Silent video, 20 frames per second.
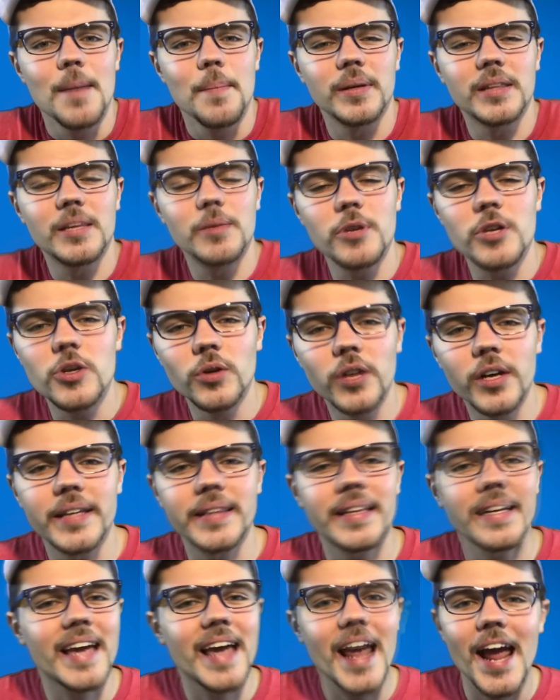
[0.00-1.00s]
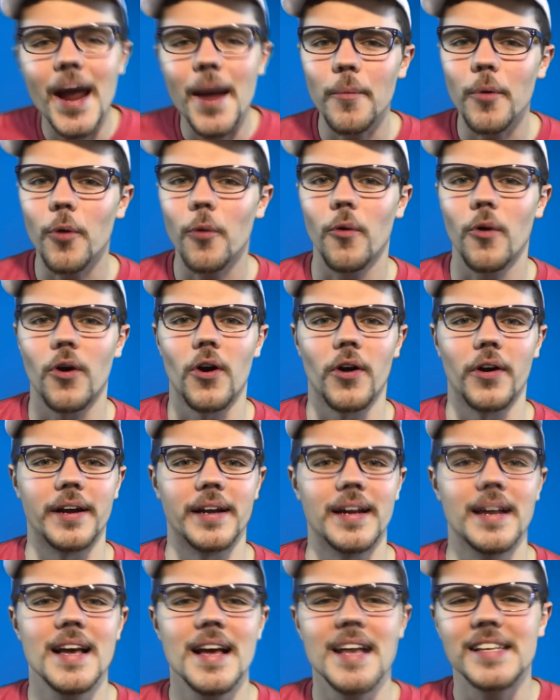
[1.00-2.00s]
But then when you look at the camera work
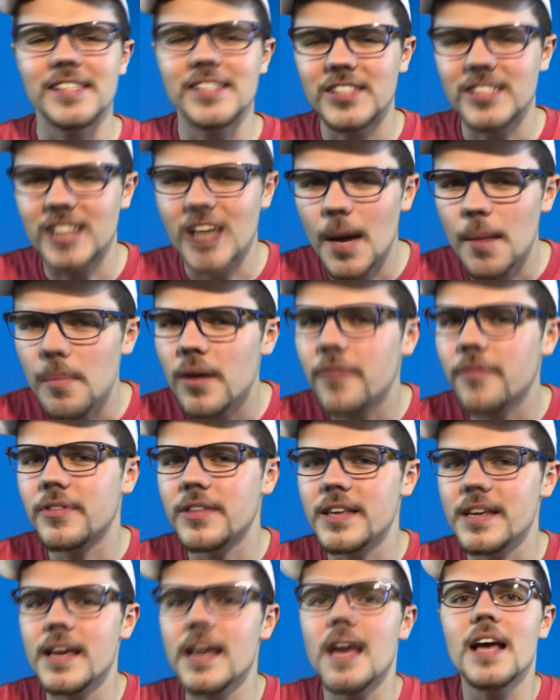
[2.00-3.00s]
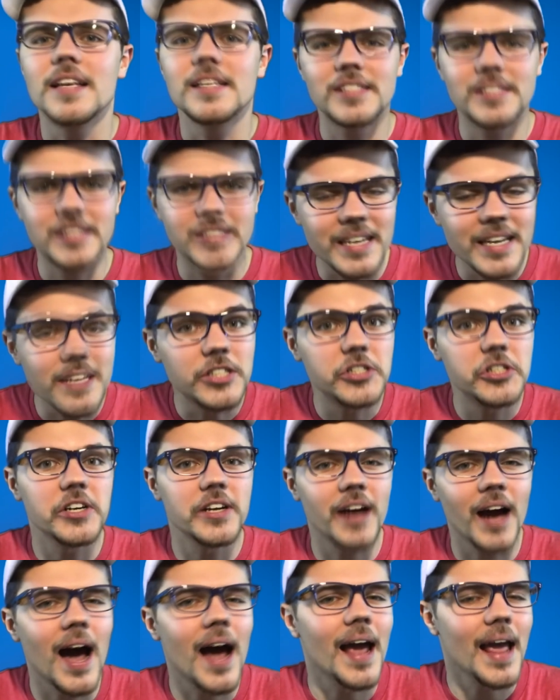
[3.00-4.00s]
and some of the
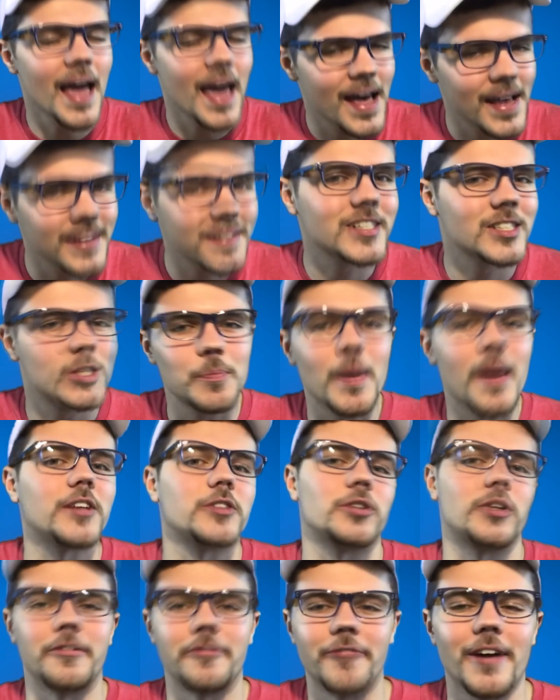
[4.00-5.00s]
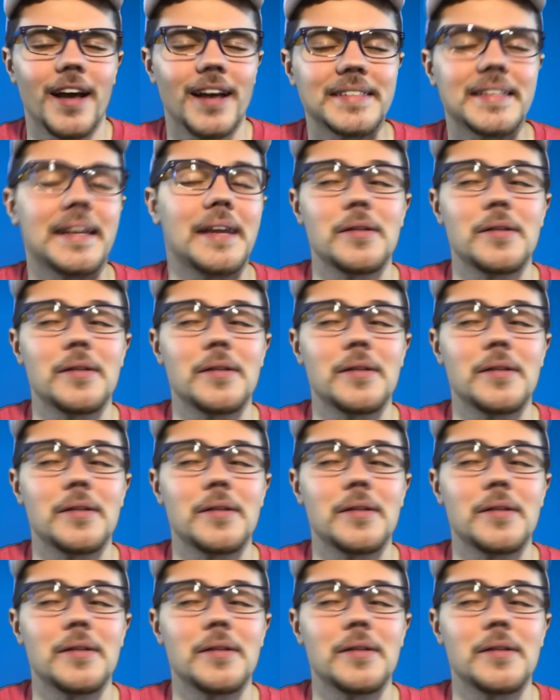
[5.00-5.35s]
CGI-esque special effects,